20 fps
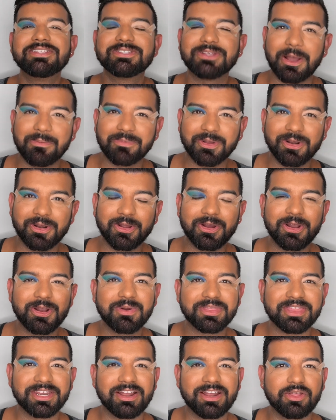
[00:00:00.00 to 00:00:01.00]
I'm gonna go
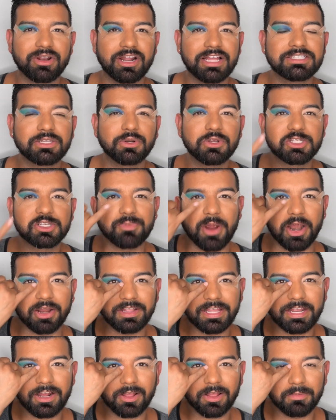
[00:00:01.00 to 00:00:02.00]
with another, it's a little
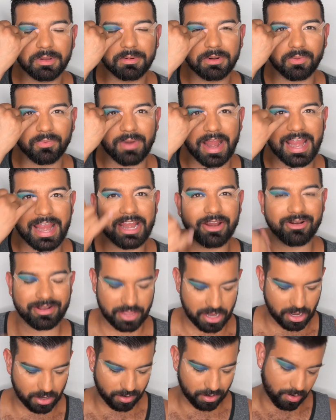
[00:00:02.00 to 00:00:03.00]
sparkly color, but right here in
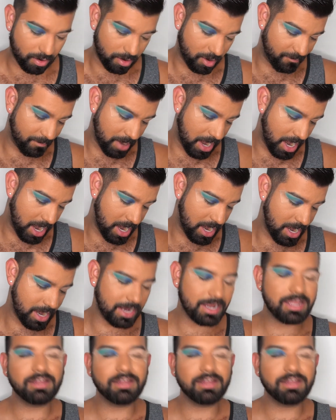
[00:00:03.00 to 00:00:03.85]
the inner corner of my eye.